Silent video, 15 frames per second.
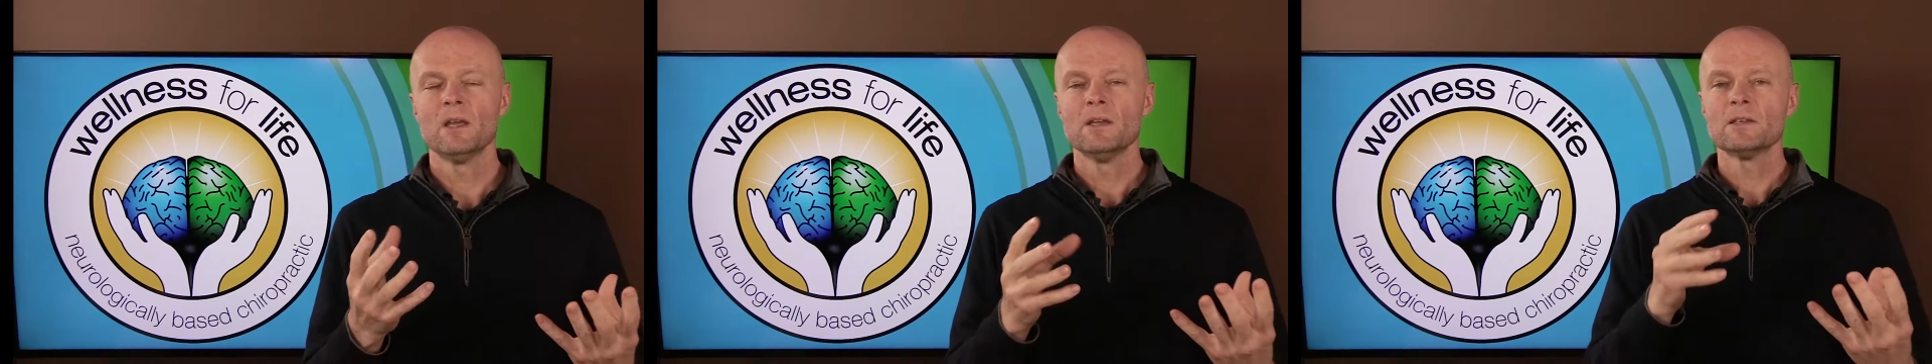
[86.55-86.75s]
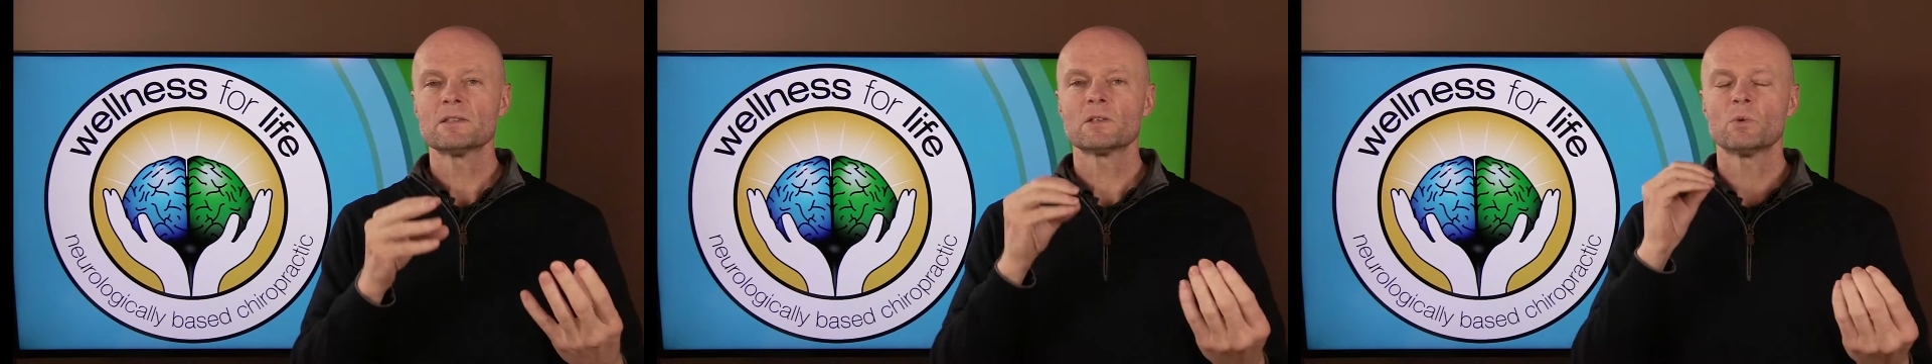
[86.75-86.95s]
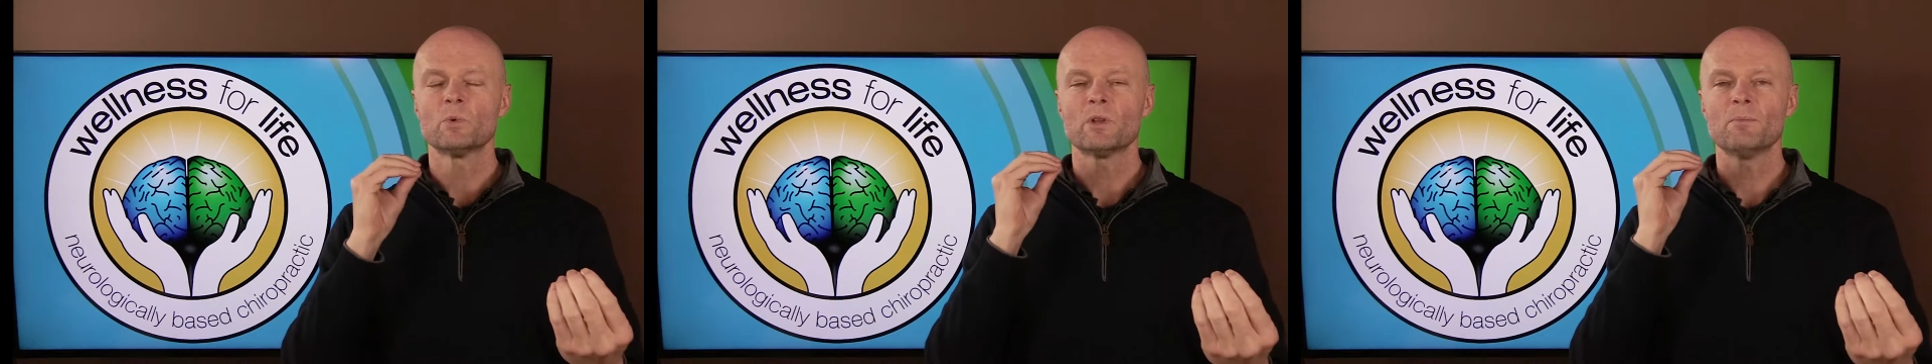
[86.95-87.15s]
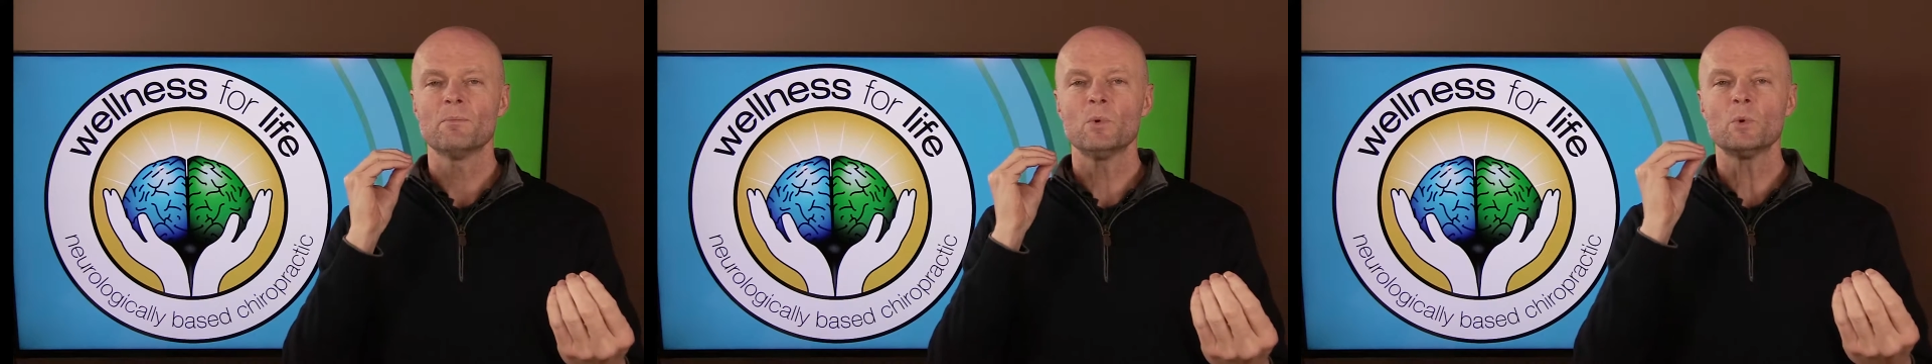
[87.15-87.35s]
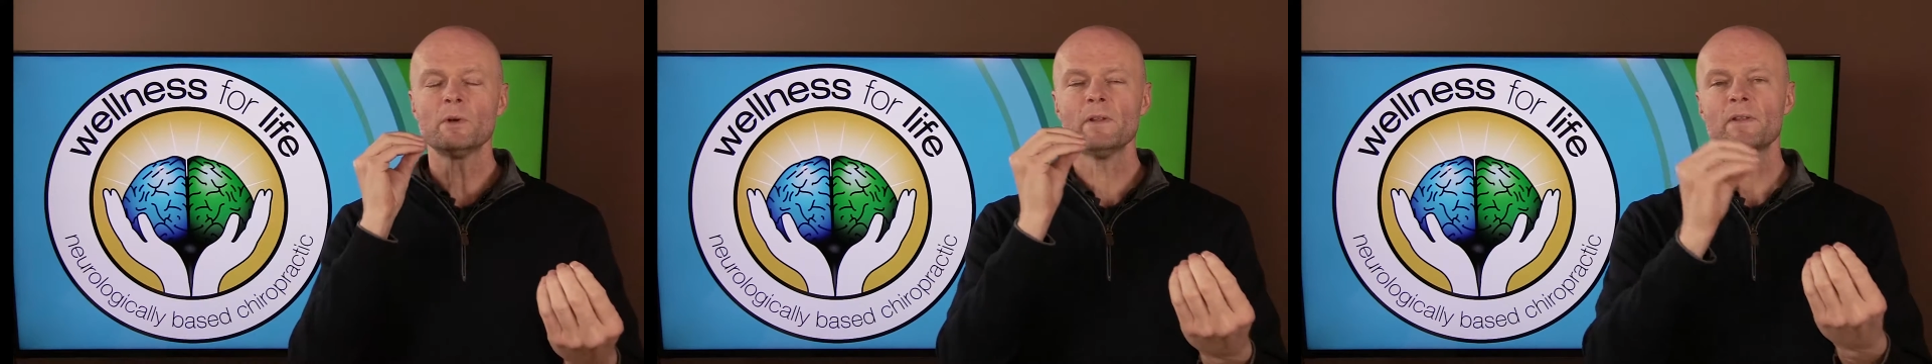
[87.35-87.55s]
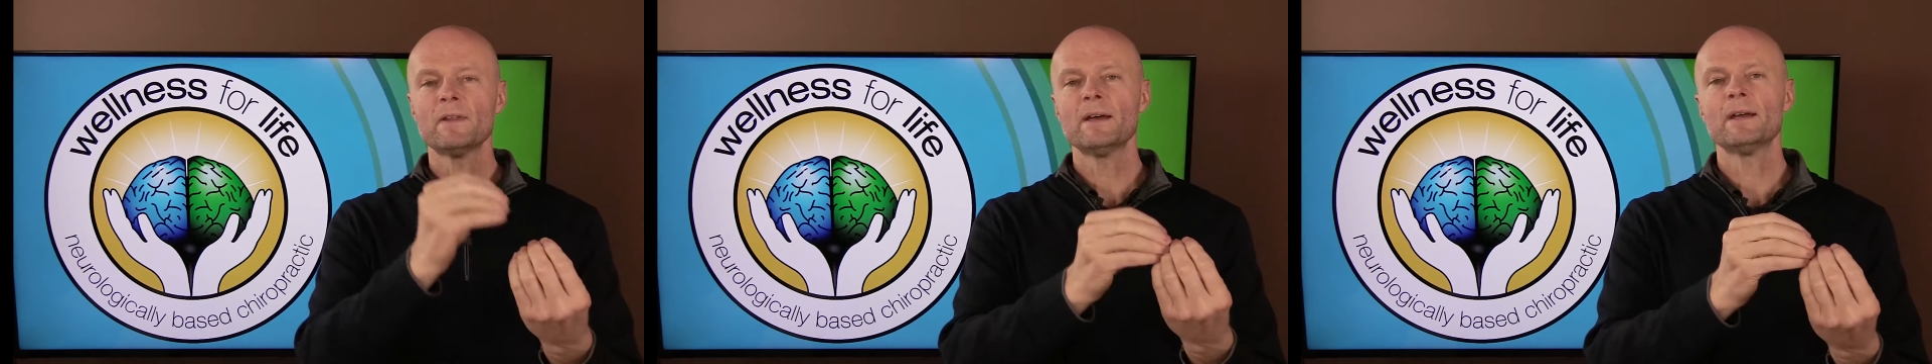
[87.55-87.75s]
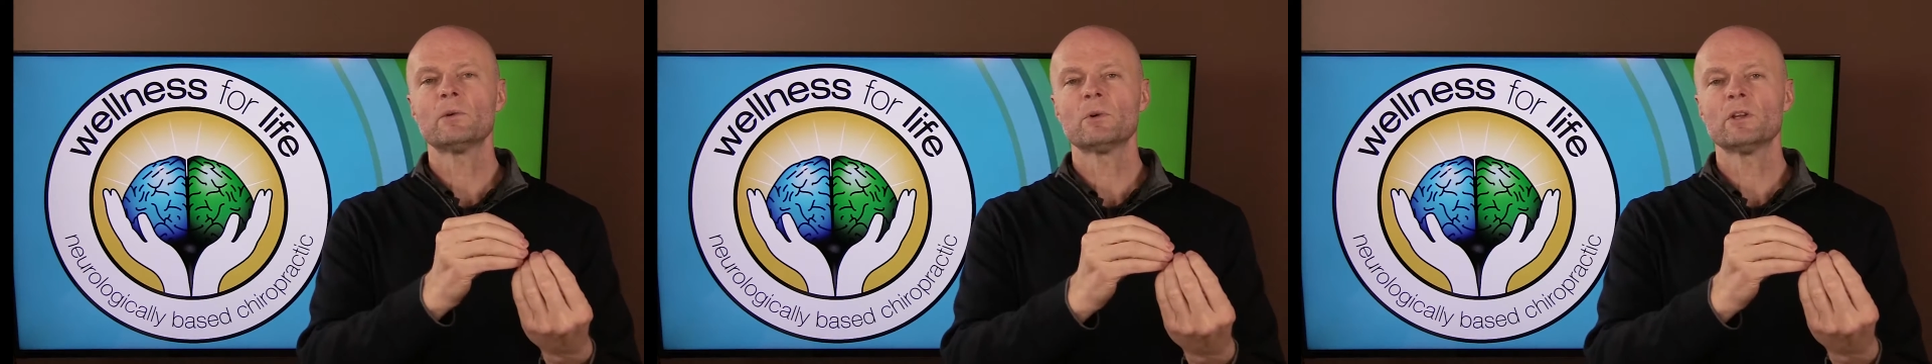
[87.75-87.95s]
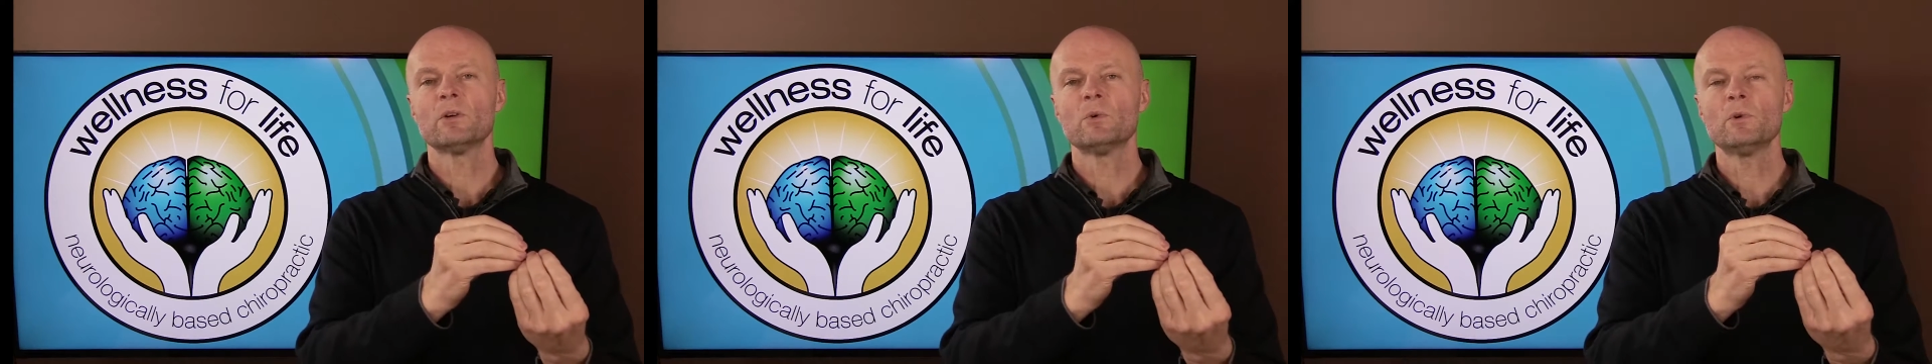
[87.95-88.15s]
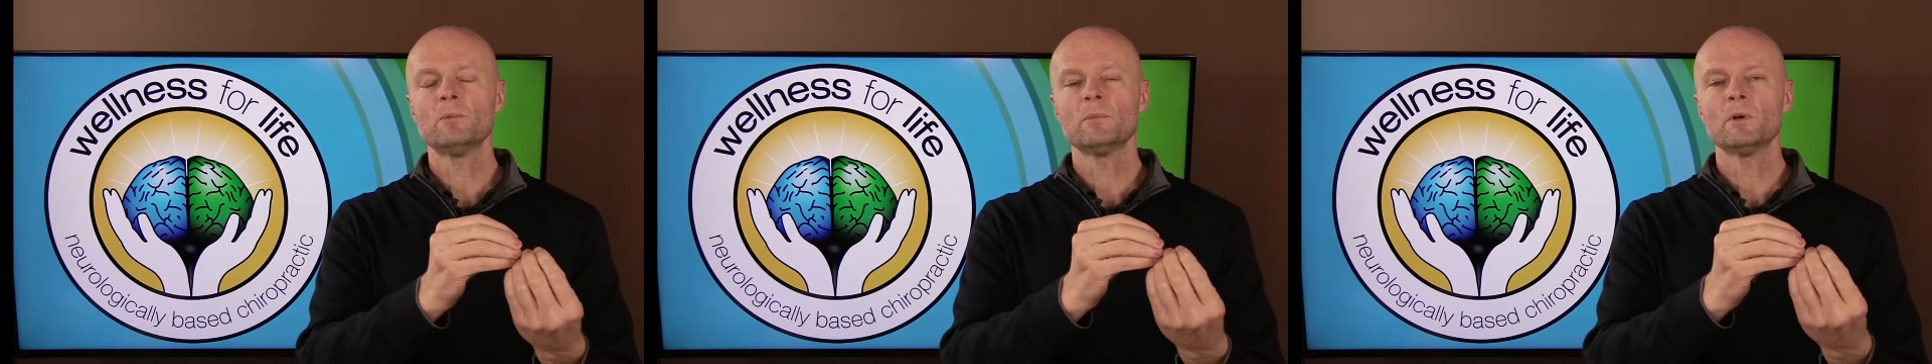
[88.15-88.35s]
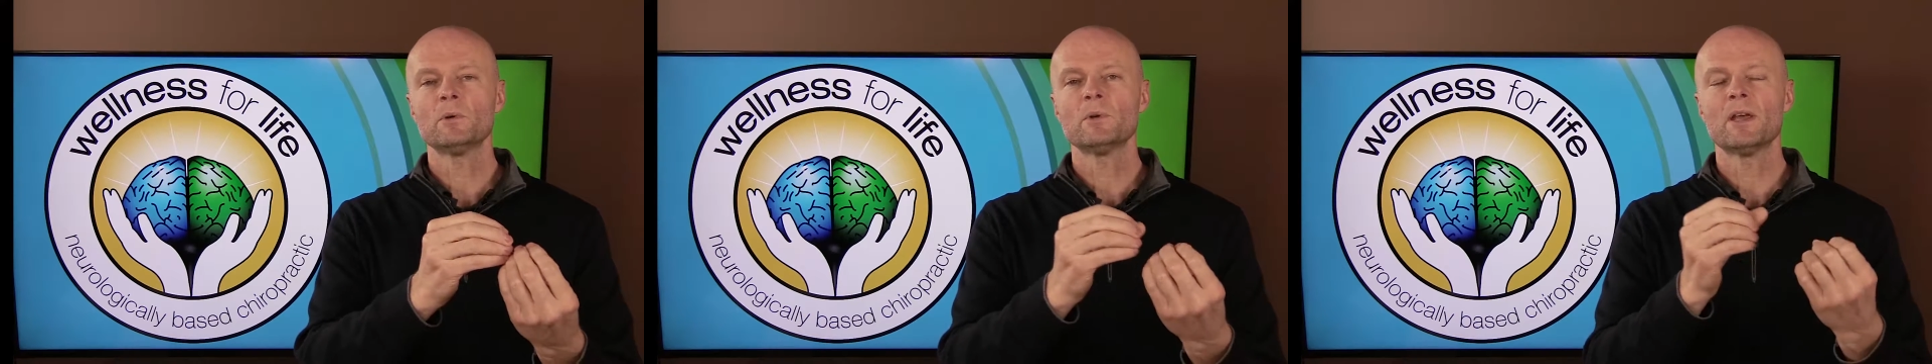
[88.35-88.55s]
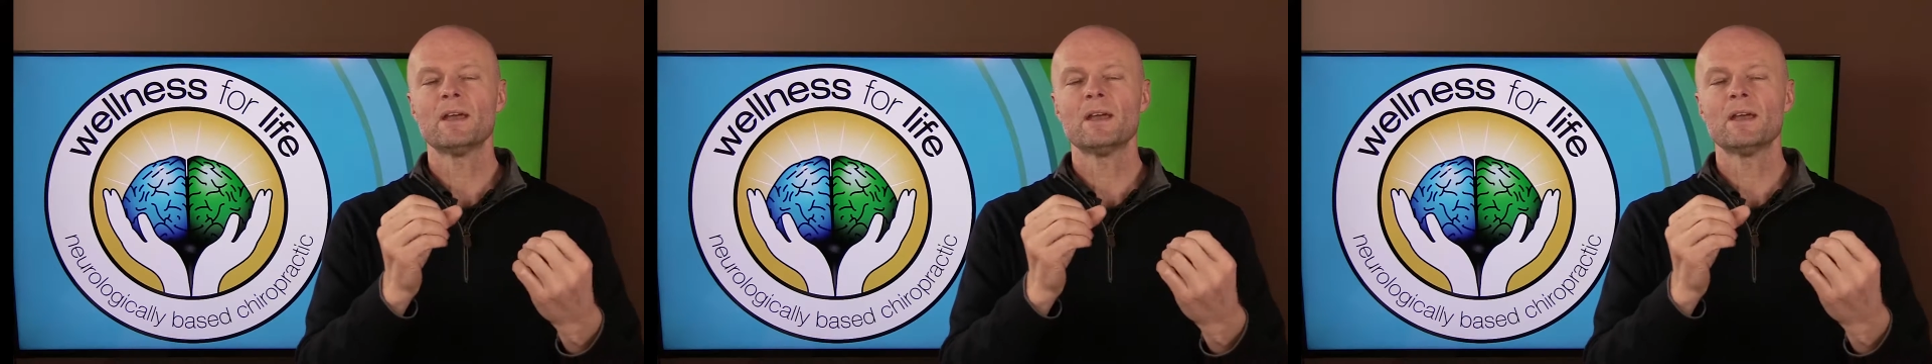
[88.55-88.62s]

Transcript: So with more thyroid hormone,